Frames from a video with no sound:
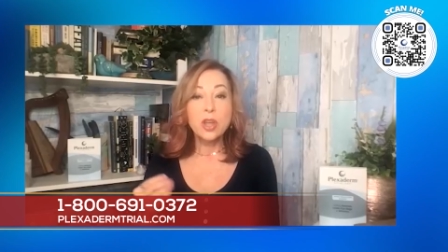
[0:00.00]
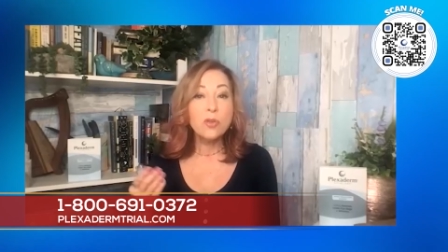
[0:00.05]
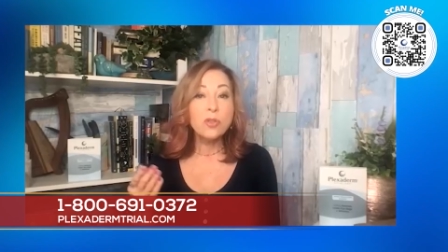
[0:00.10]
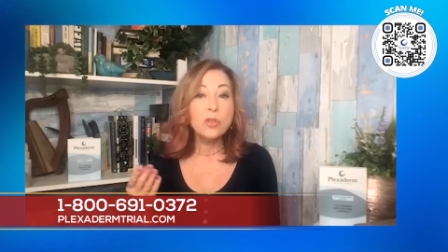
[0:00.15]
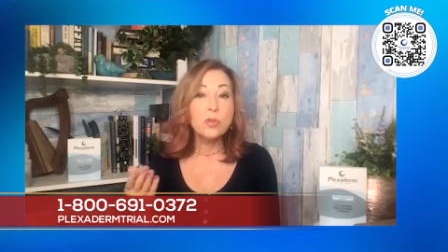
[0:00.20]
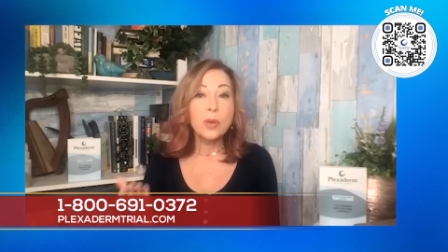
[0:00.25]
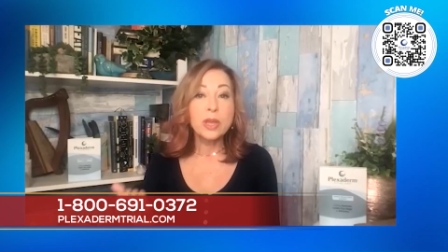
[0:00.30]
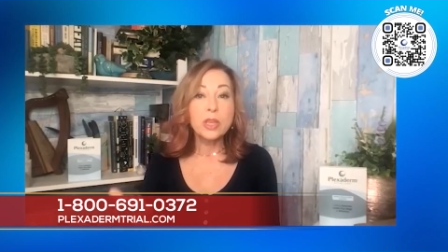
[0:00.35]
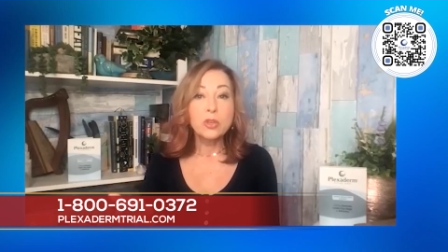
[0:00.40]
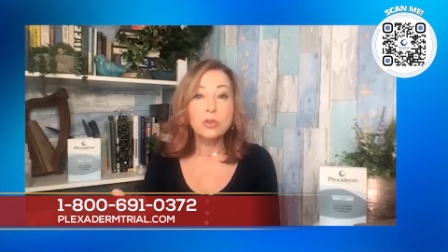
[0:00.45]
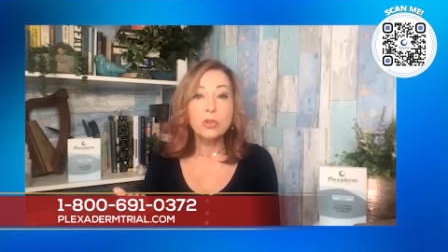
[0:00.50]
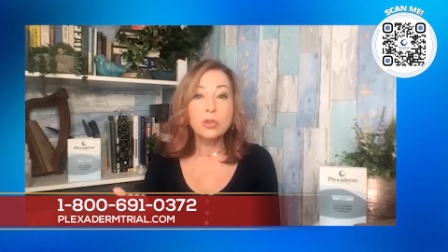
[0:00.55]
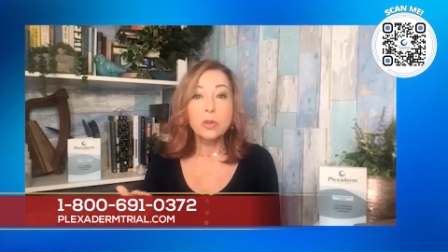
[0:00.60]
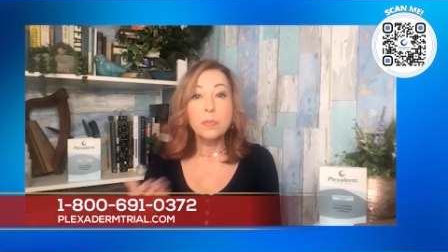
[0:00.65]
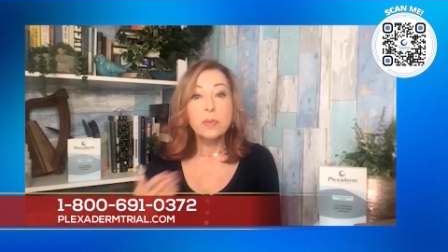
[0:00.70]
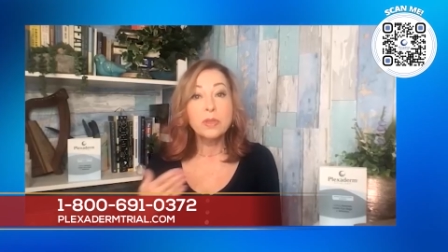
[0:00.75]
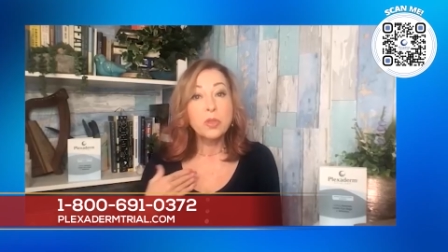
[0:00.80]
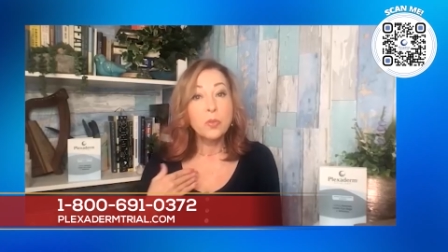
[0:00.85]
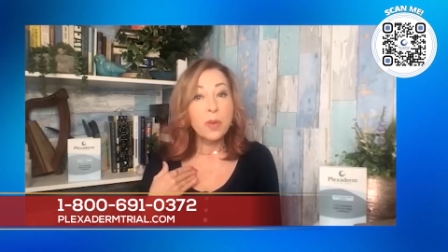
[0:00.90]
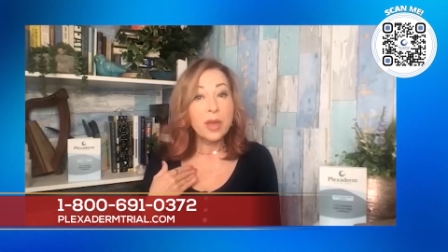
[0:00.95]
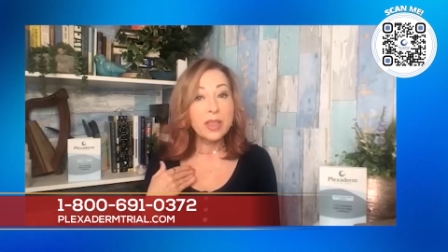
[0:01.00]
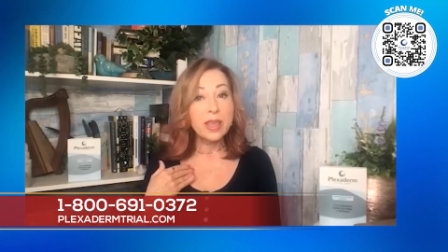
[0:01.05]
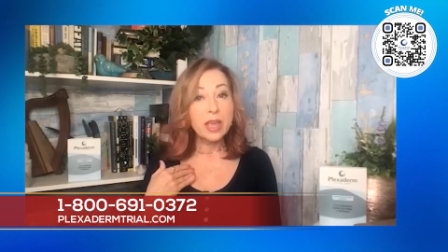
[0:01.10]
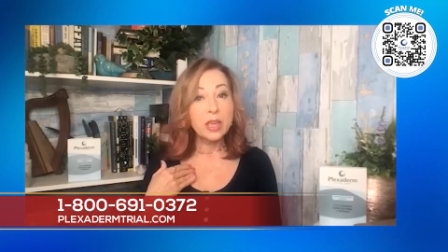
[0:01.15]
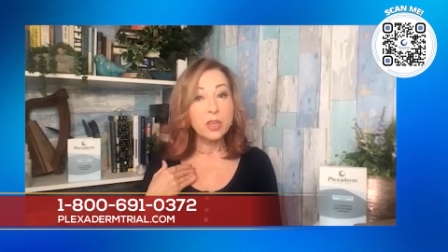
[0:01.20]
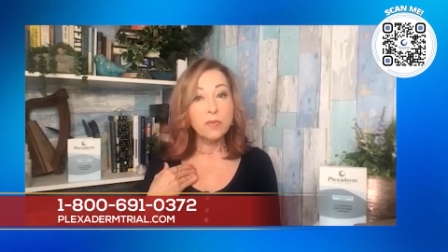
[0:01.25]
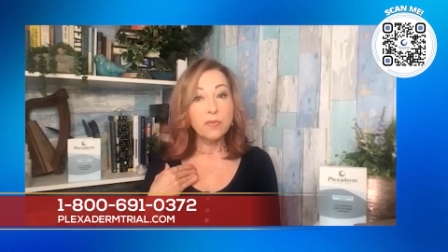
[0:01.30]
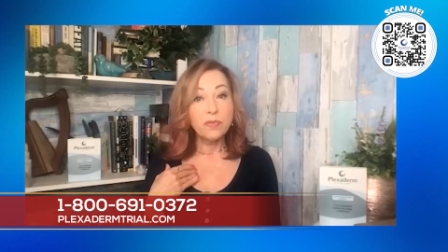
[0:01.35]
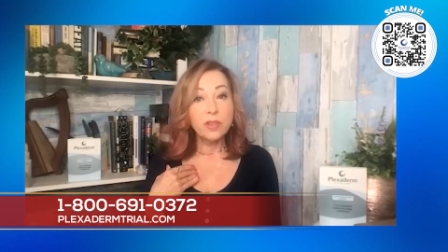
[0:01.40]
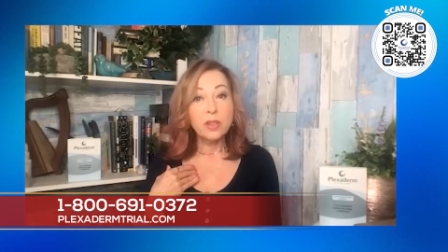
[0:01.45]
not only the way you look, but the way
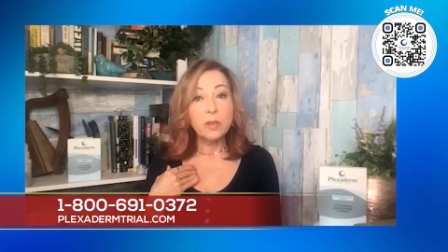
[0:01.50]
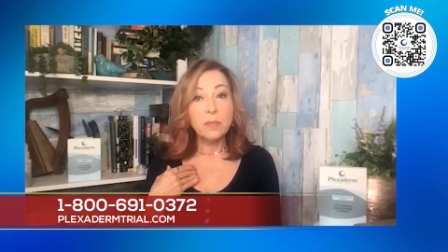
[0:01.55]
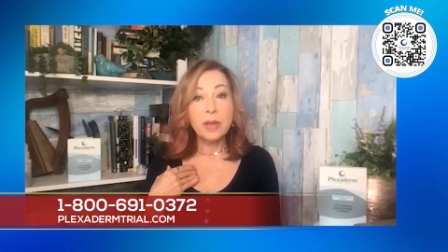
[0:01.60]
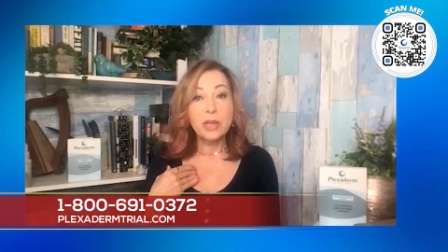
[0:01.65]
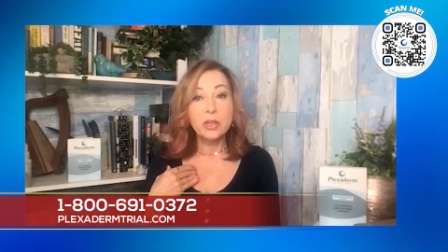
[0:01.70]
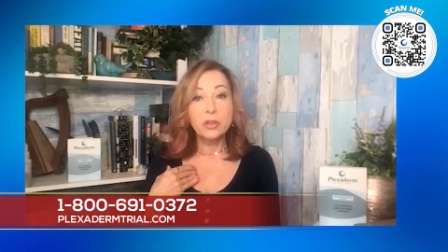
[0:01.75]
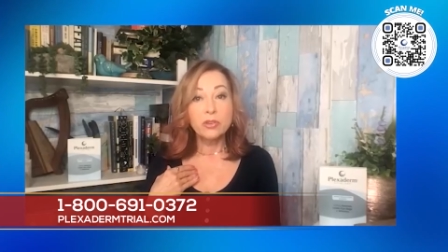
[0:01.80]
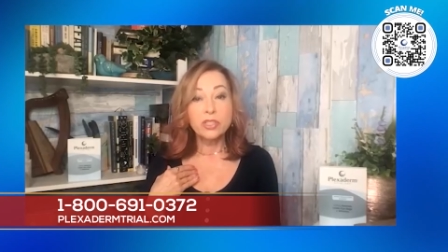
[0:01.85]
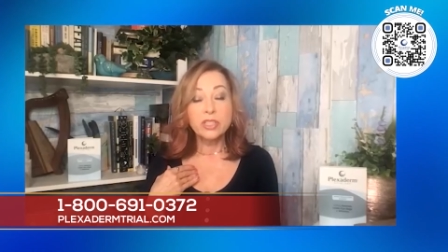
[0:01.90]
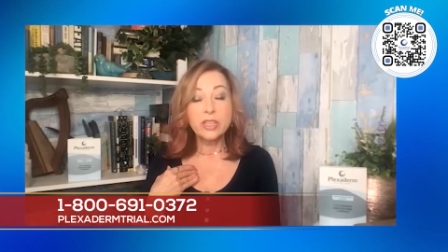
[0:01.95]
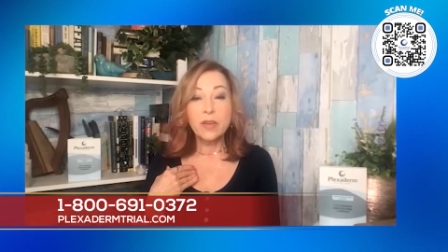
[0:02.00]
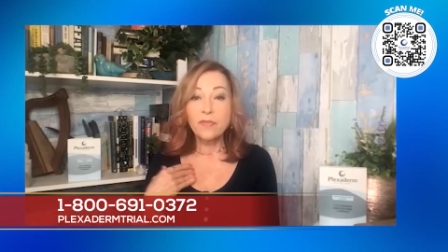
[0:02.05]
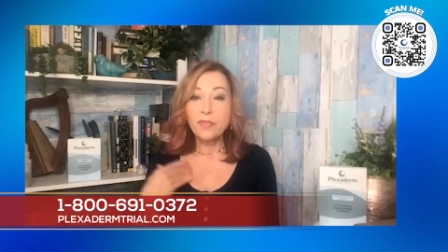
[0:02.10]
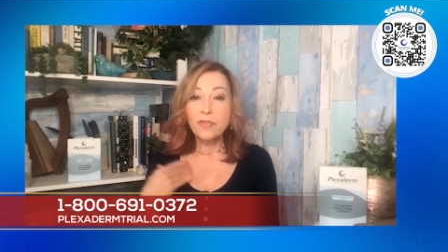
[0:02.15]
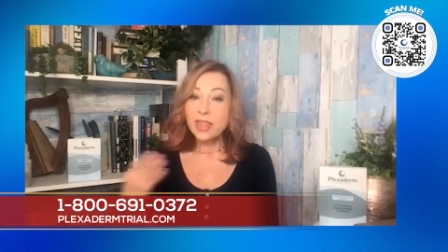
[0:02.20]
that you feel about yourself.